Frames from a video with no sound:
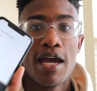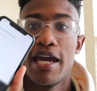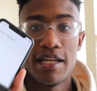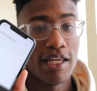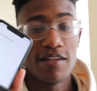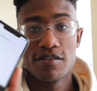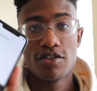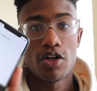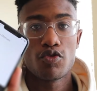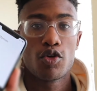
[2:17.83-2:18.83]
and it instantly
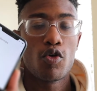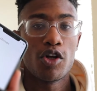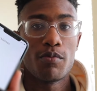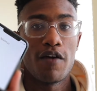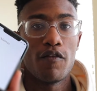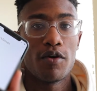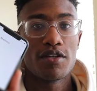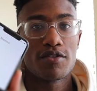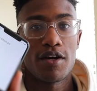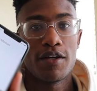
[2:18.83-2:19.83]
starts recording my
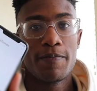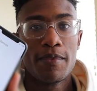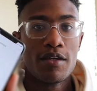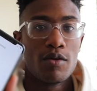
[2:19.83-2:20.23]
voice, right?